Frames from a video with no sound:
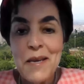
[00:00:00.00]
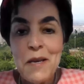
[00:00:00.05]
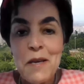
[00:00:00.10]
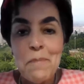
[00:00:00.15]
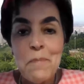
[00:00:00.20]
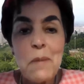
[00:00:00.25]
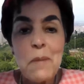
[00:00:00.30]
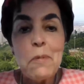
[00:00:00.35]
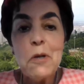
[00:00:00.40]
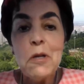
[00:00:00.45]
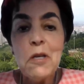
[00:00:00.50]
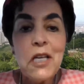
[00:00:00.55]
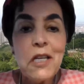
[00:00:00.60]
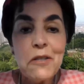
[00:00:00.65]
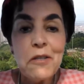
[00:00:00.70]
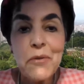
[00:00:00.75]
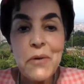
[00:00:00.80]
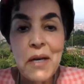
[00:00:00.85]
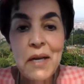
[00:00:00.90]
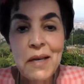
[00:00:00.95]
People here
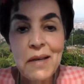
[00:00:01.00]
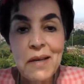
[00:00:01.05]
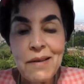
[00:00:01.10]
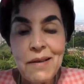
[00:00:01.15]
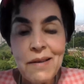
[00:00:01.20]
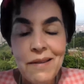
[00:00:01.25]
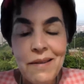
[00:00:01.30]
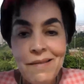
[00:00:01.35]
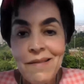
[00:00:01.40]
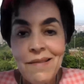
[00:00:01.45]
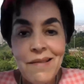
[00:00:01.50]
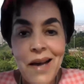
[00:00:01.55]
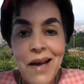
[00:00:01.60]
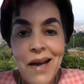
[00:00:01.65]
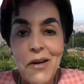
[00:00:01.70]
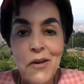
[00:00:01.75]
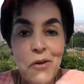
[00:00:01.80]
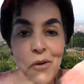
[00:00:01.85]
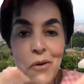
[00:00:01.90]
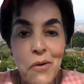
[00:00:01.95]
drink, I
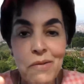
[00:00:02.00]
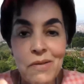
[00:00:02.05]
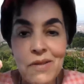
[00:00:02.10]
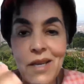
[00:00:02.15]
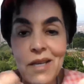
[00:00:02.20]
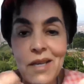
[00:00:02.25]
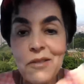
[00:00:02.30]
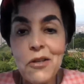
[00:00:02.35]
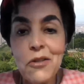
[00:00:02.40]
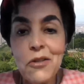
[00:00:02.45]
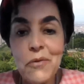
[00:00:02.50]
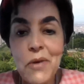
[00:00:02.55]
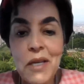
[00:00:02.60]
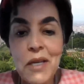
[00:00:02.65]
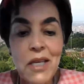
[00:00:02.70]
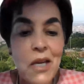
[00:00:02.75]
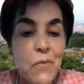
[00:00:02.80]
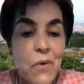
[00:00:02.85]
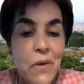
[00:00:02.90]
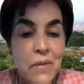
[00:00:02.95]
don't know, they start
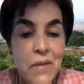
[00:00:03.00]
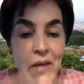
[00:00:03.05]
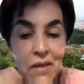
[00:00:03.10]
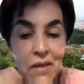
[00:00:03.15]
drinking when they're